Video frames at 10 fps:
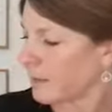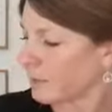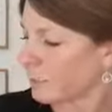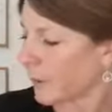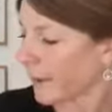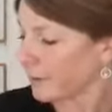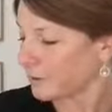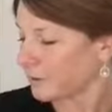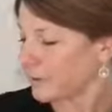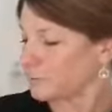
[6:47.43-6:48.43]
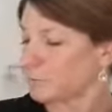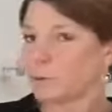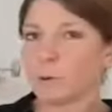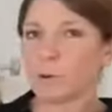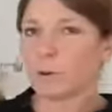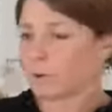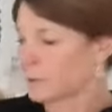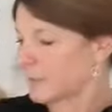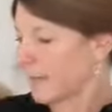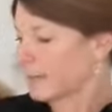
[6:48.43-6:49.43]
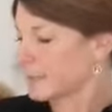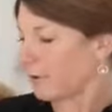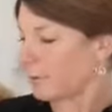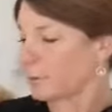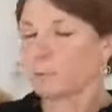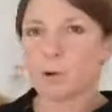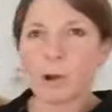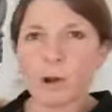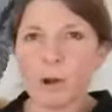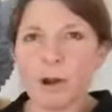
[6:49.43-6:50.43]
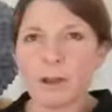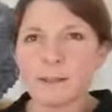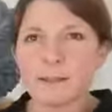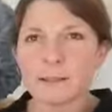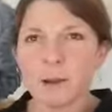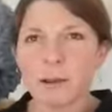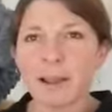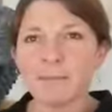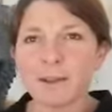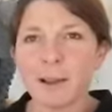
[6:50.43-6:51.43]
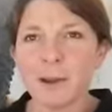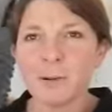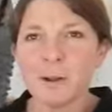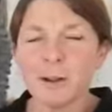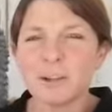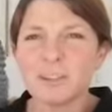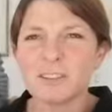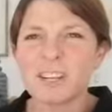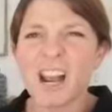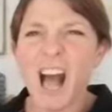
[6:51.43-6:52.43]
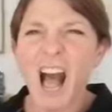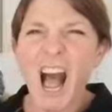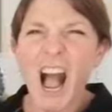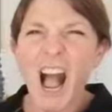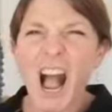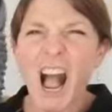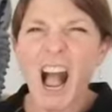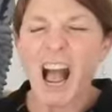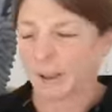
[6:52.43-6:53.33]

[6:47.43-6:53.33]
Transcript: The wild things roared their terrible roars. Go on, have a go. Roar!